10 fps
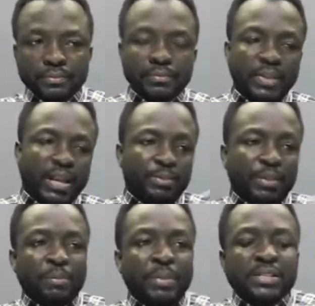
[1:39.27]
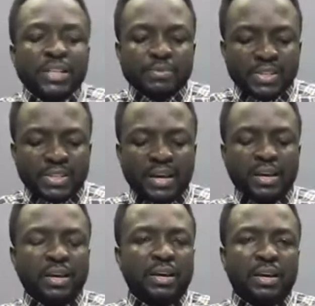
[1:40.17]
And he might make statements like,
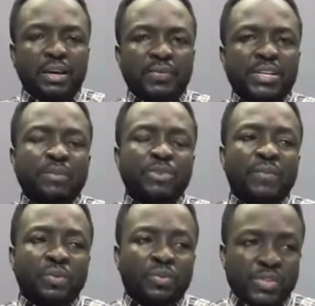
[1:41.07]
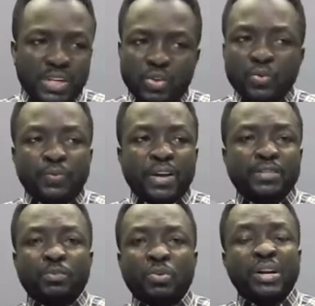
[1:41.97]
if he's come to have a crusade, he won't
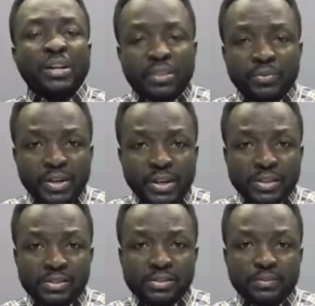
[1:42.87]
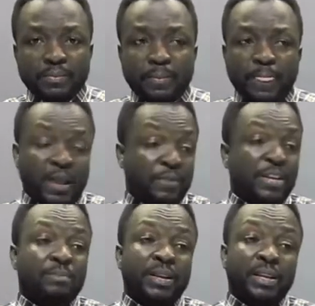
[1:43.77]
fast more than three days. I've
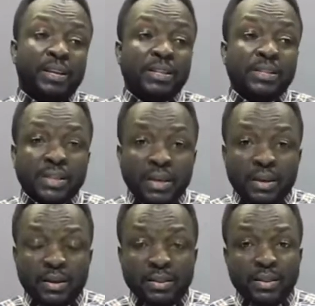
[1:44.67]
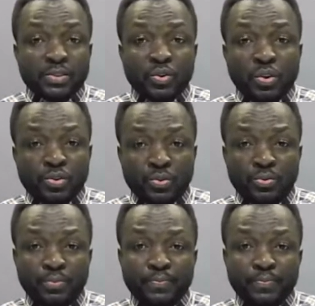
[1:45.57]
heard Benny Hinn say this also.